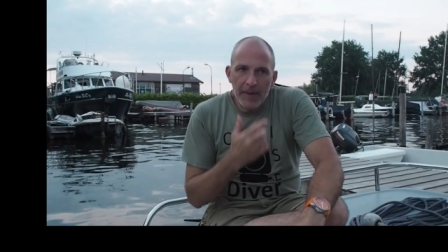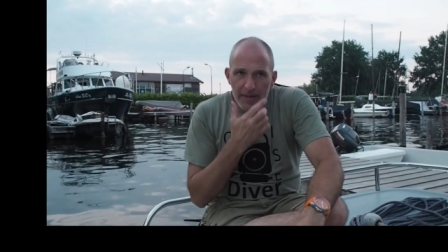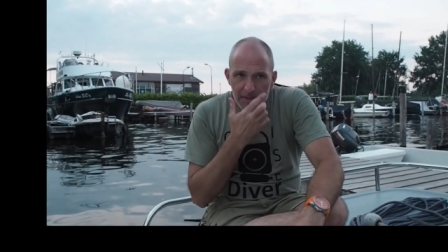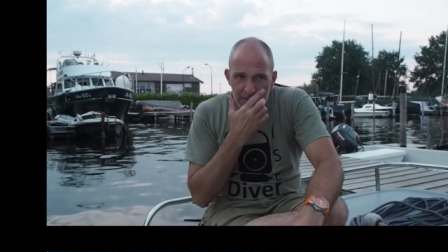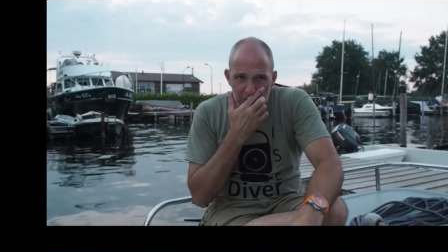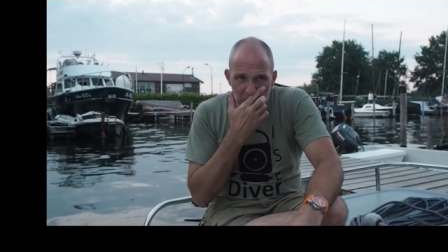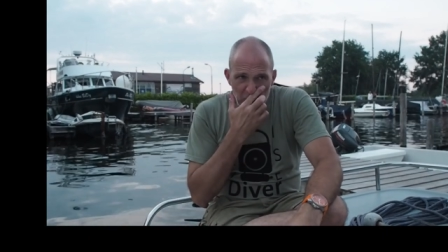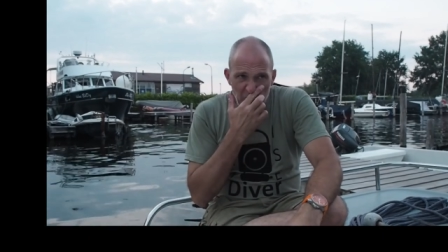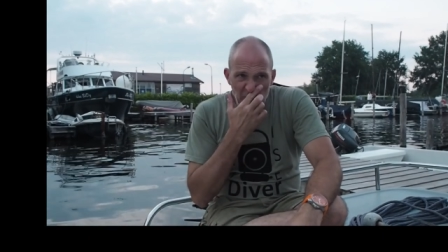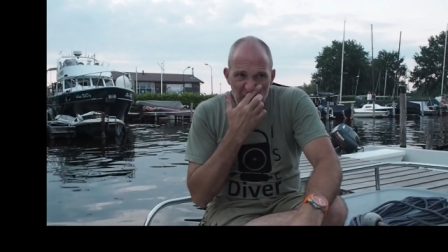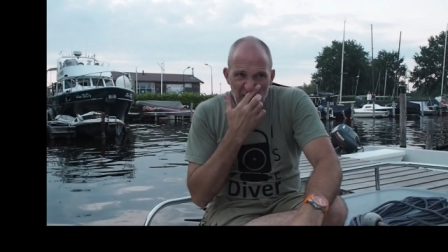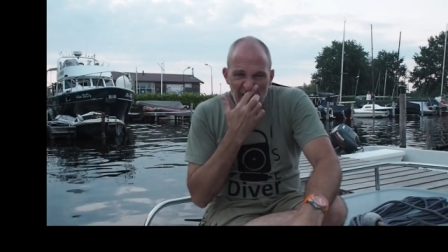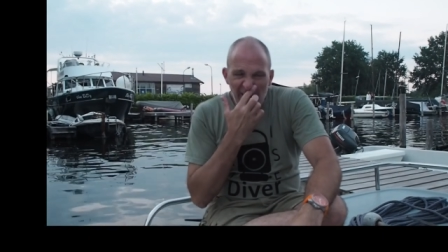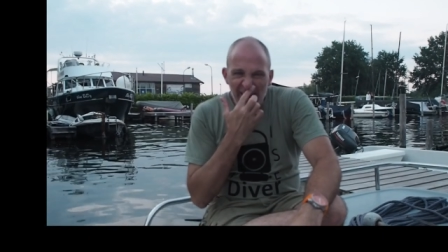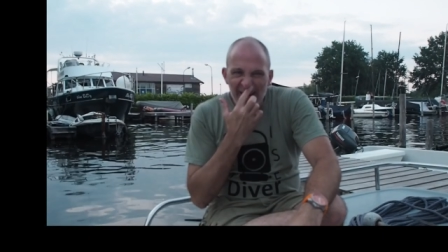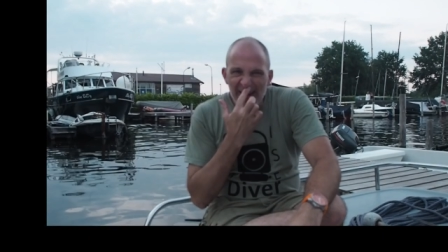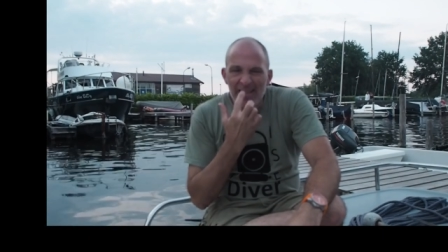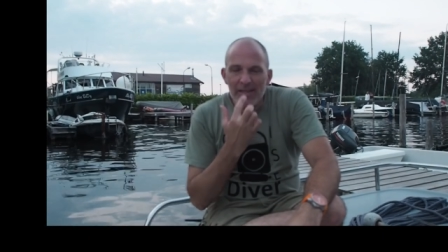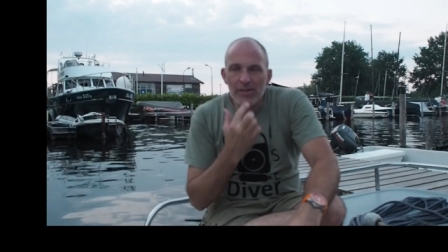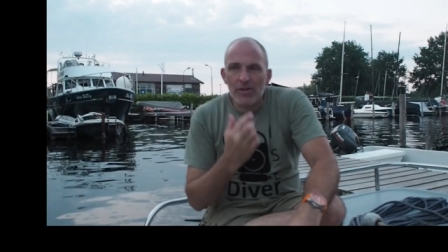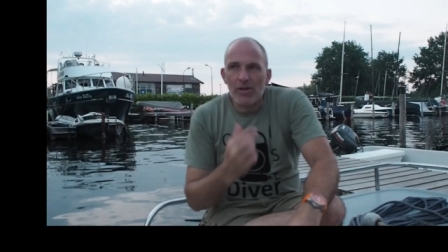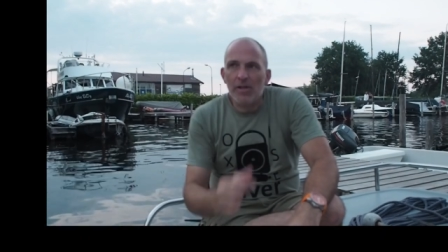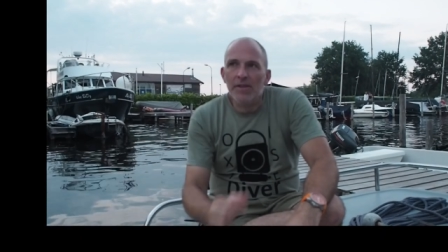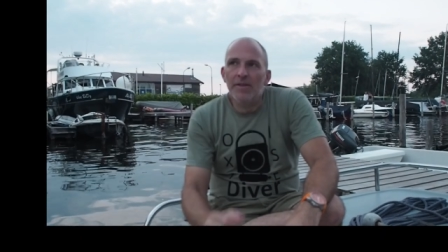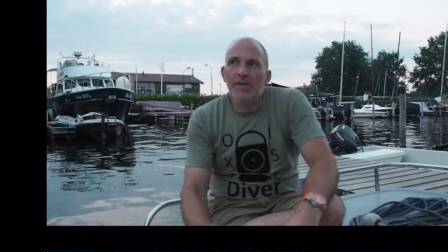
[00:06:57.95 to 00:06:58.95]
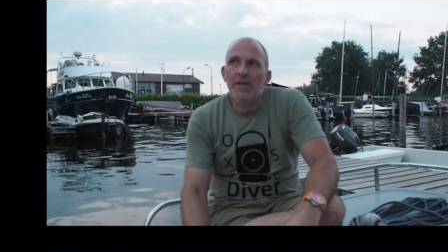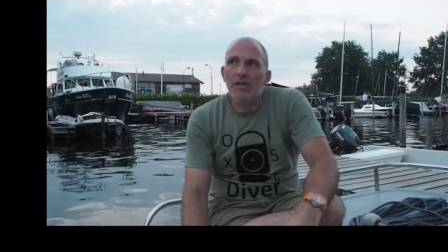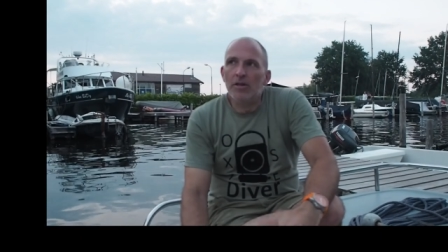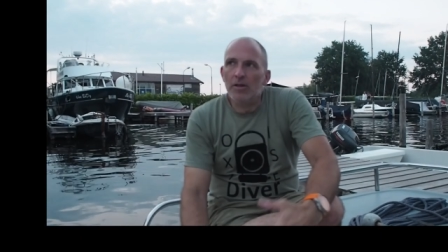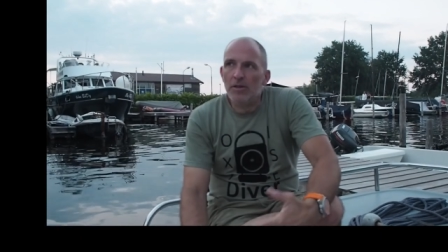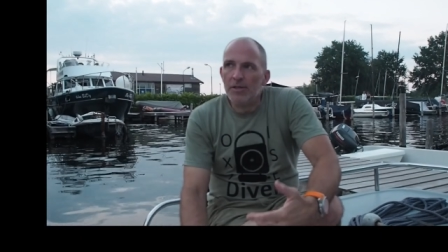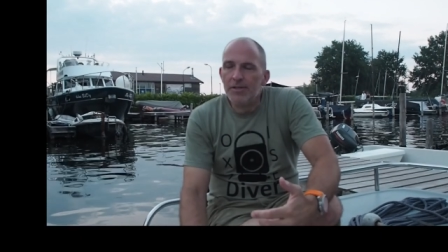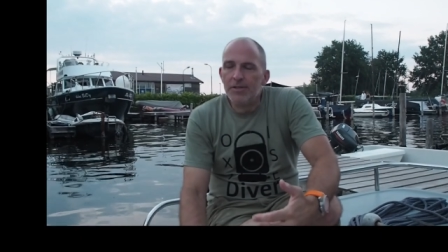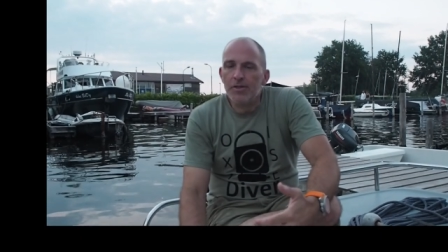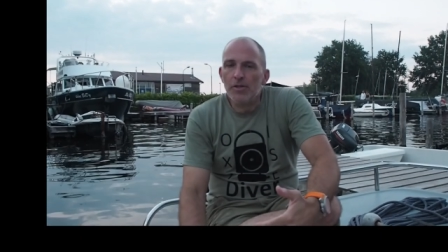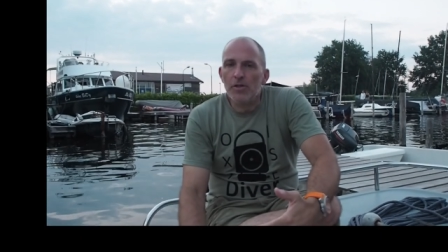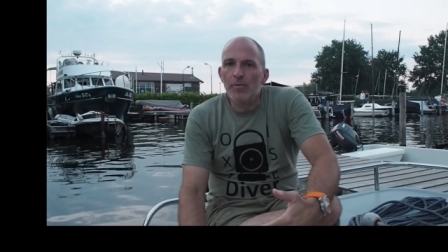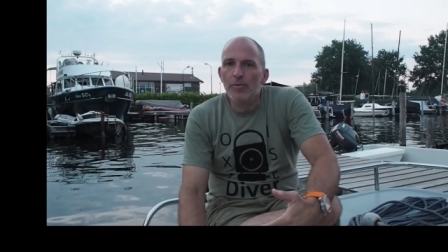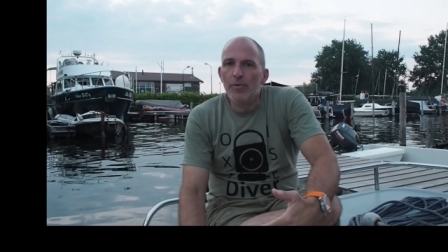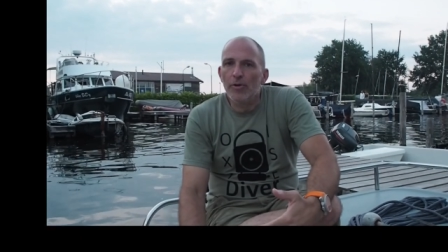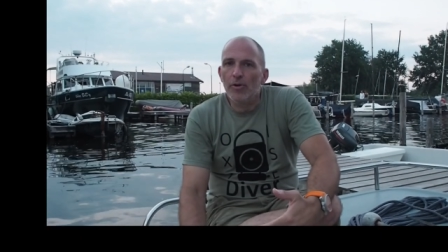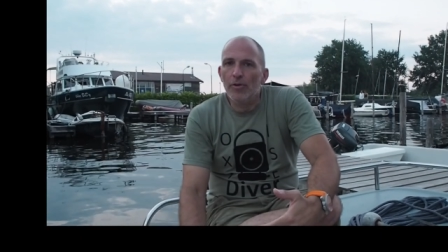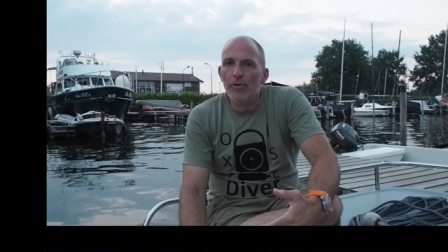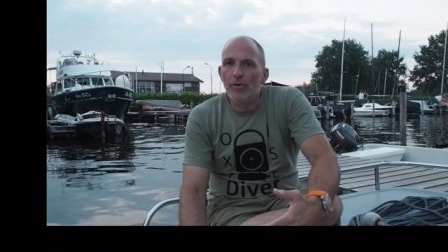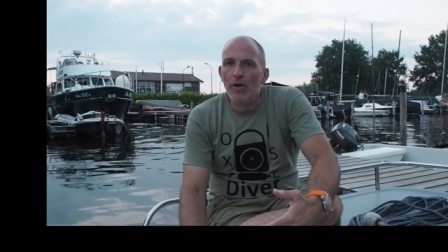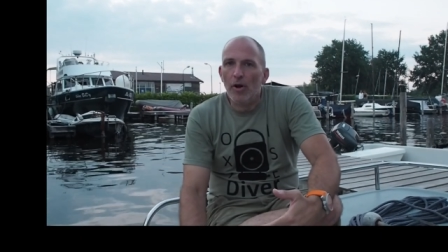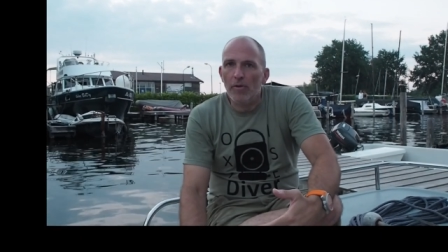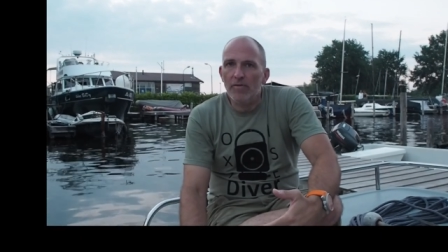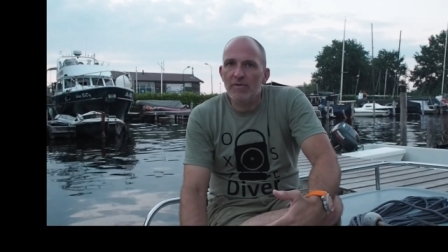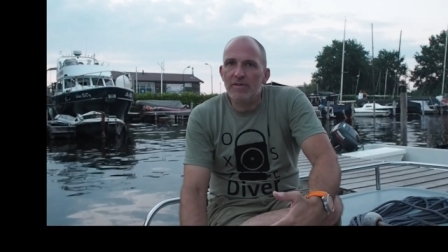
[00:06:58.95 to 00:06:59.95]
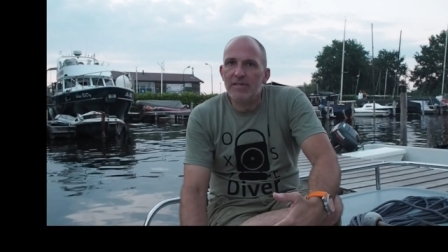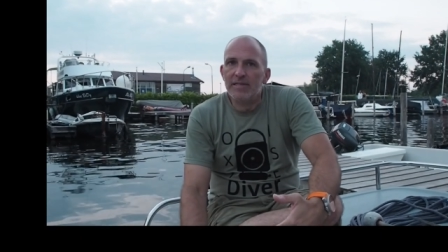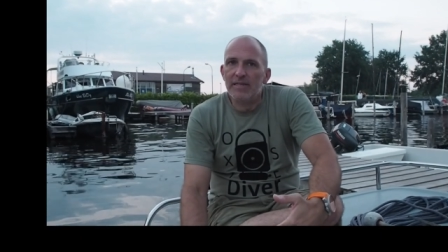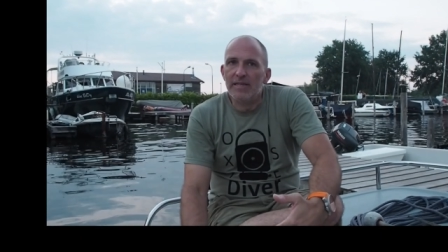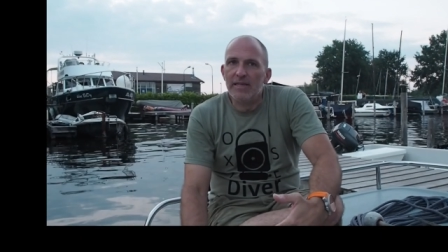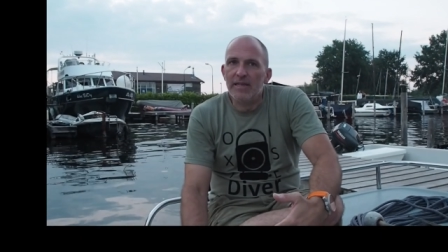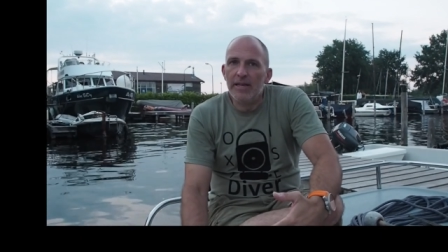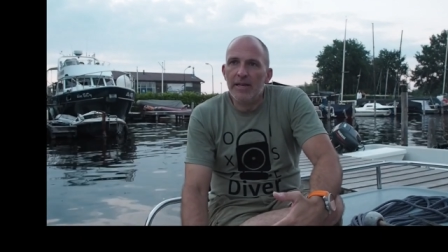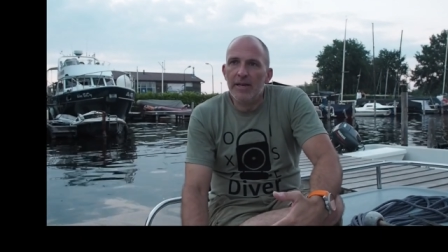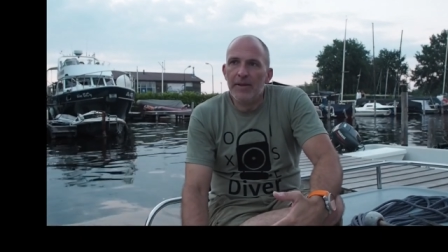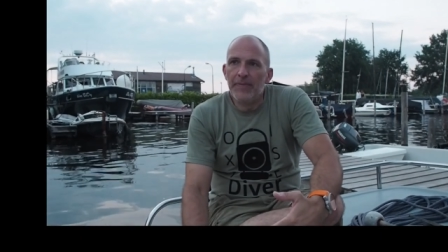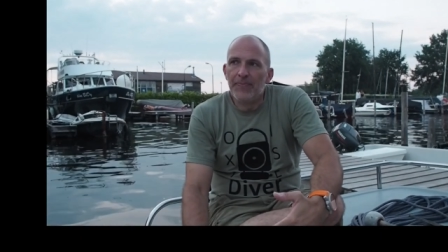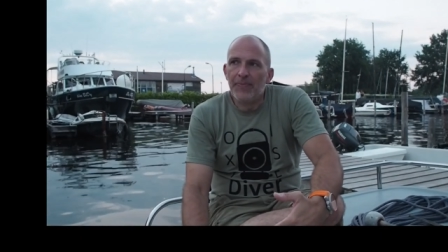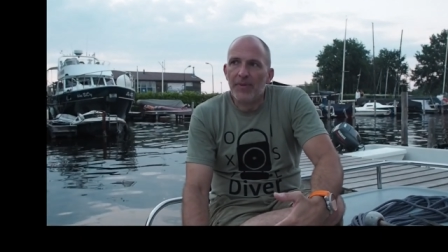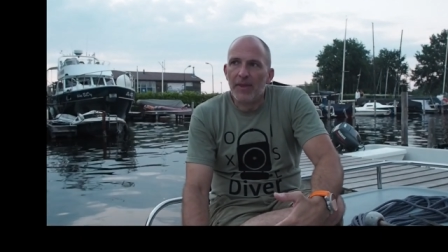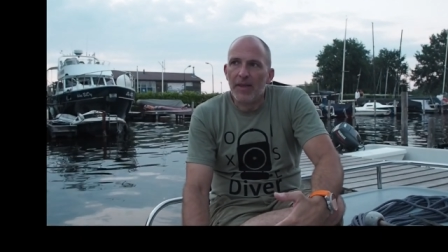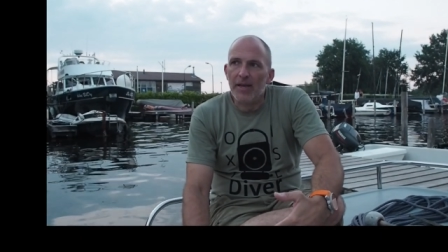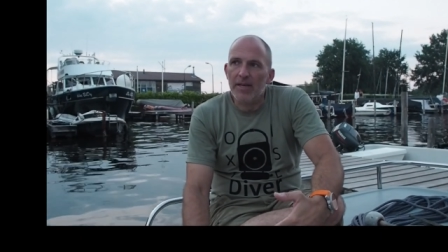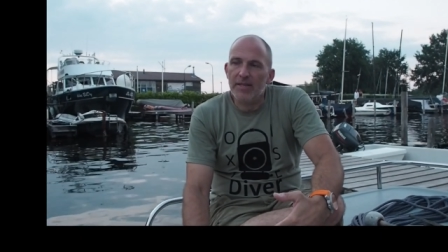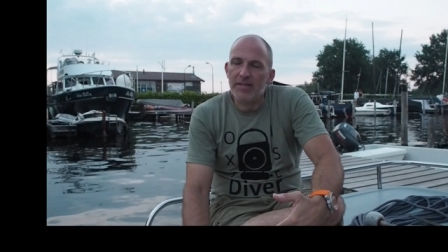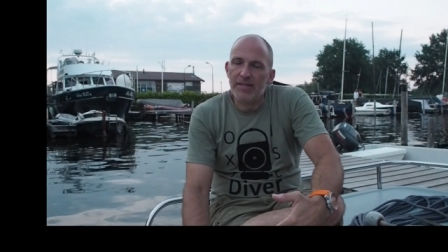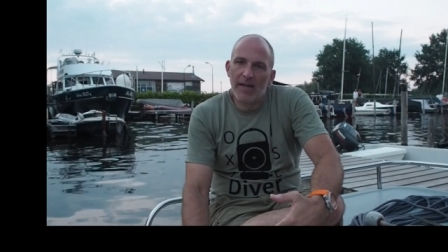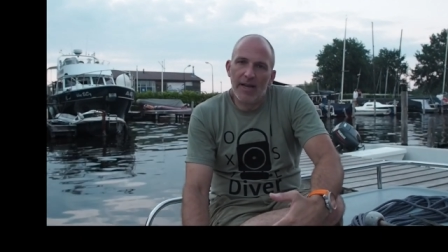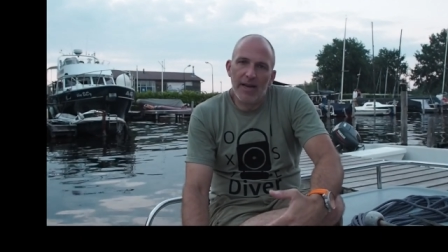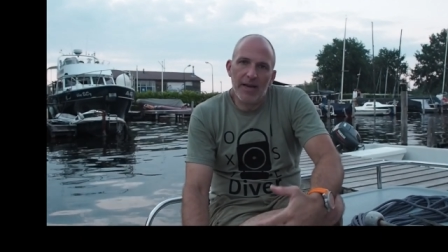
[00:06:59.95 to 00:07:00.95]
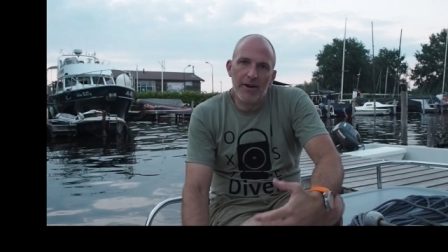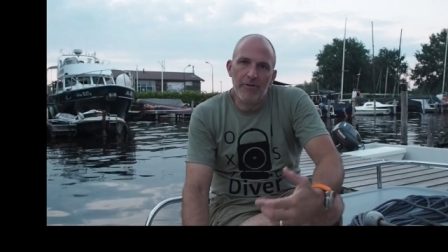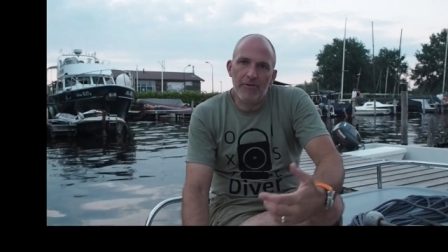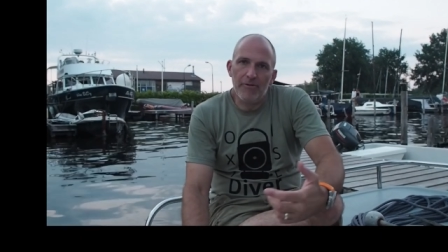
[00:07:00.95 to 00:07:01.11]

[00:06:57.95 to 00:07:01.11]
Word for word: so what I did on the console board obviously is I had a